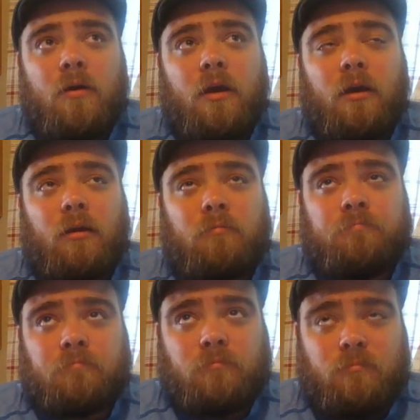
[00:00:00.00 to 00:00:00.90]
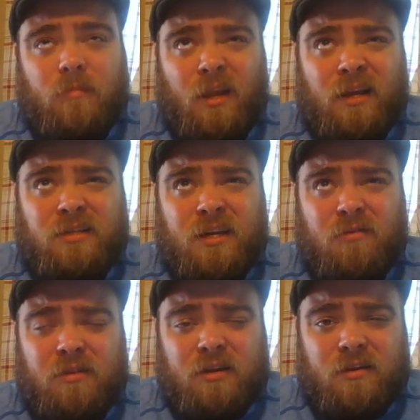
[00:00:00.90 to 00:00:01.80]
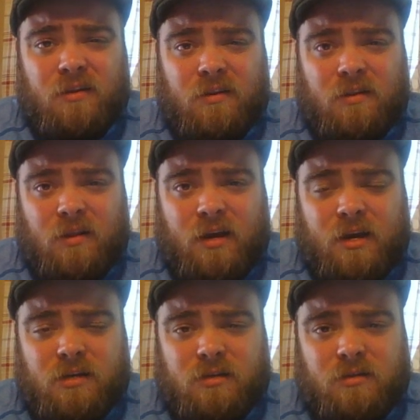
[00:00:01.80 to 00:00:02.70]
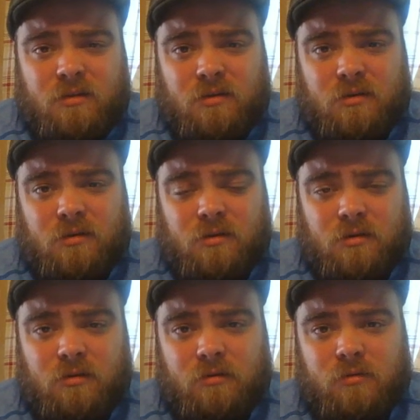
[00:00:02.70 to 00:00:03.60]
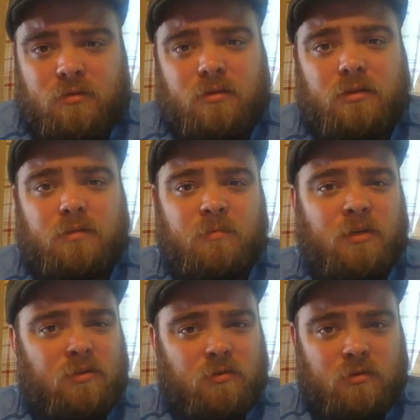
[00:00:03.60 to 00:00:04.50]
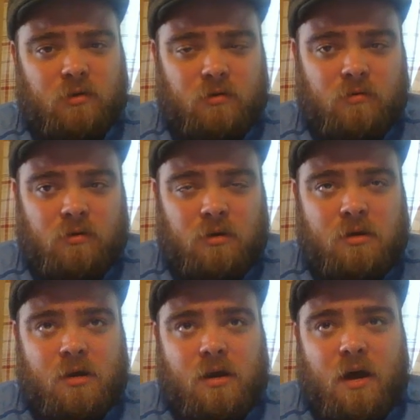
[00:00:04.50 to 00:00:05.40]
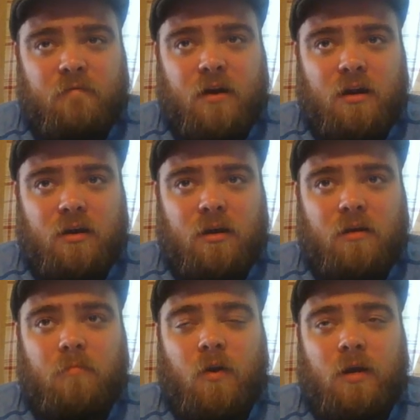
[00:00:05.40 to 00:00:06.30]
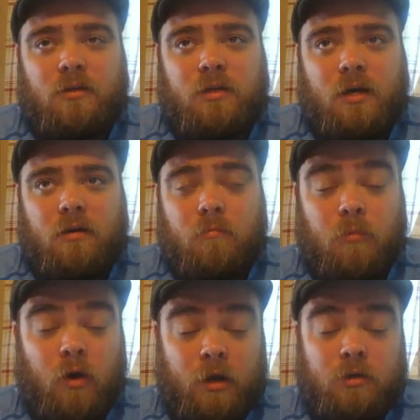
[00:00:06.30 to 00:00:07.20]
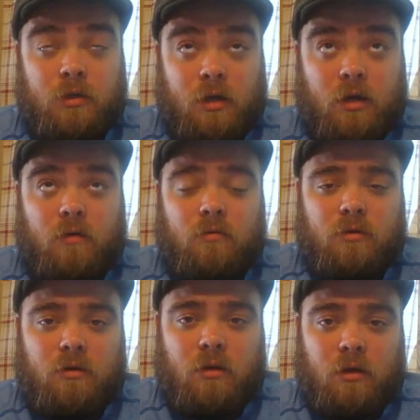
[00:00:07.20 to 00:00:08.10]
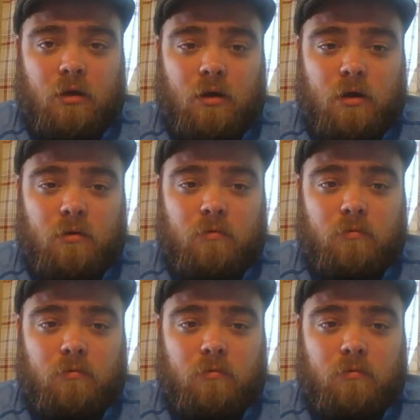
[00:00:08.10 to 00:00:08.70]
And I'd say within the last 6 months or so, I've kind of branched out and got